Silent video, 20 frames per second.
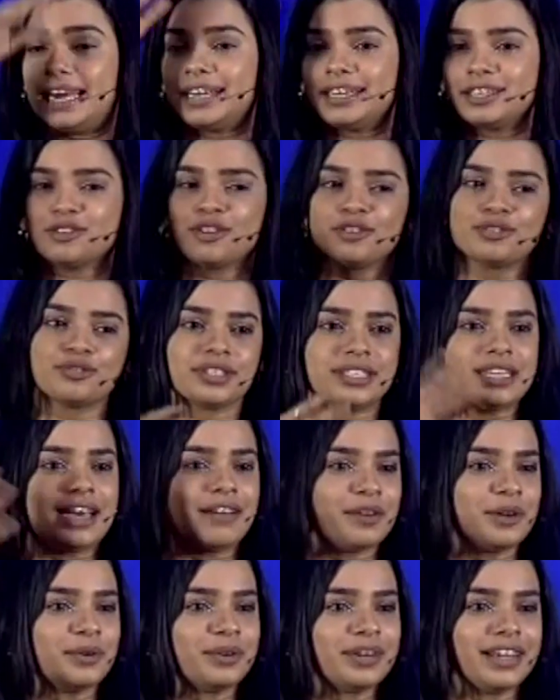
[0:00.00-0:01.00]
Status lo
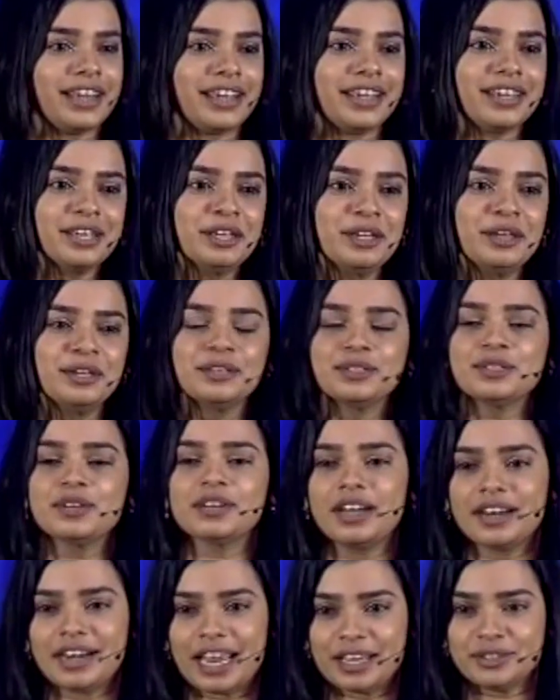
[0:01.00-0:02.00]
chusna ave untunnai.
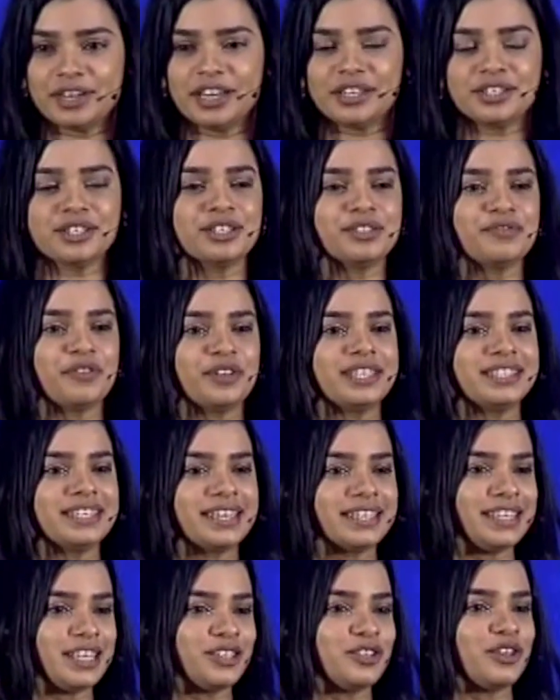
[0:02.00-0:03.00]
So congratulations
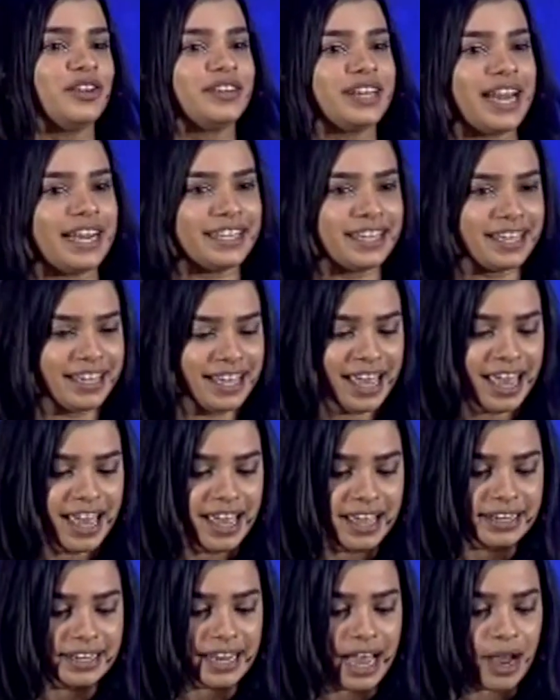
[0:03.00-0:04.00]
for the success already.
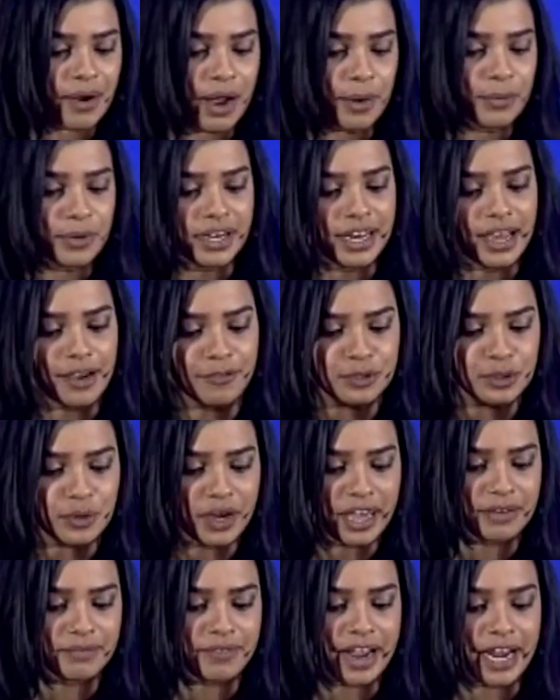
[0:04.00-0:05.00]
Now I would
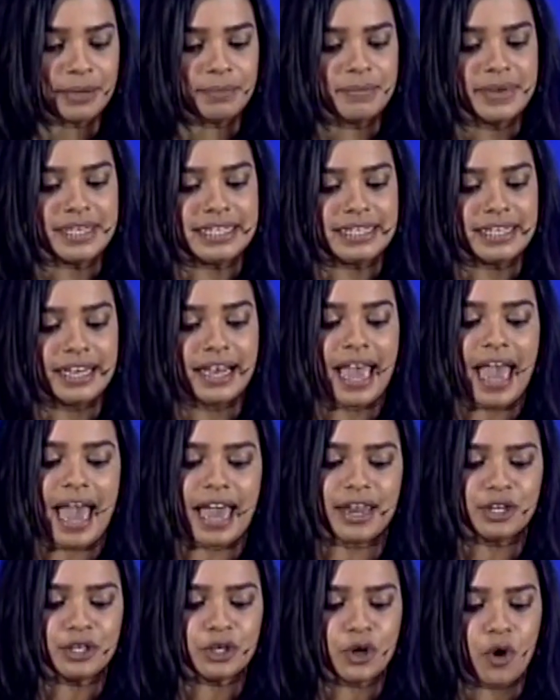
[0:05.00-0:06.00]
love to invite
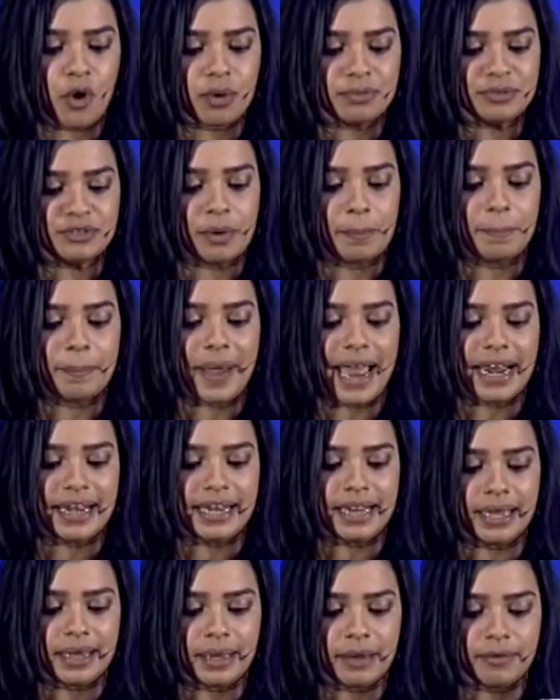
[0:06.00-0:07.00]
Mr. Aaron Gomes from
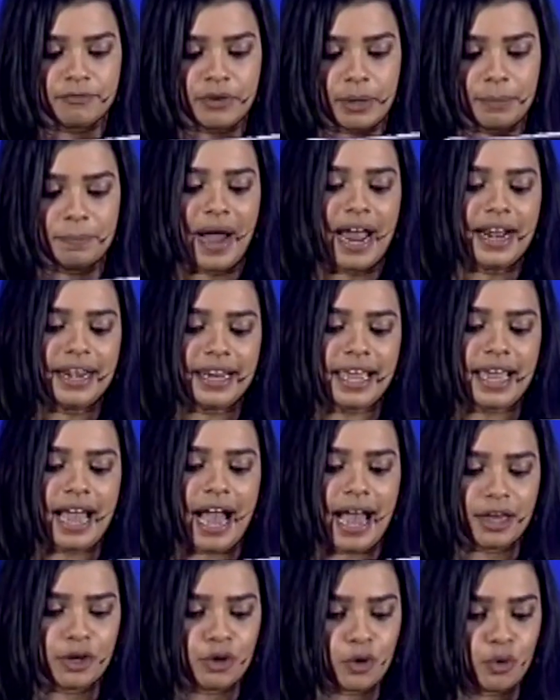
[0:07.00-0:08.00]

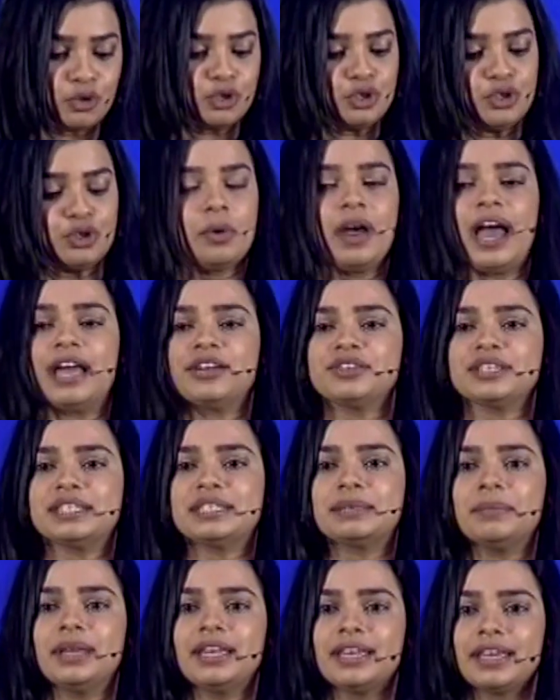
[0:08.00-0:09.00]
Parle Agro to
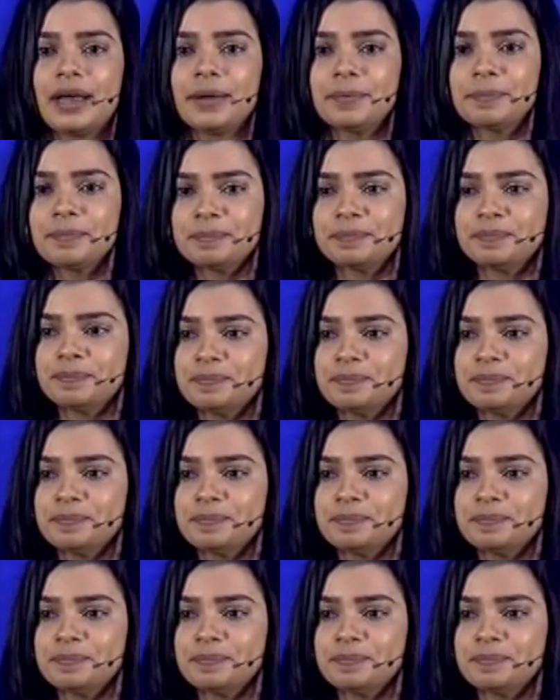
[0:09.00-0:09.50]
address the media.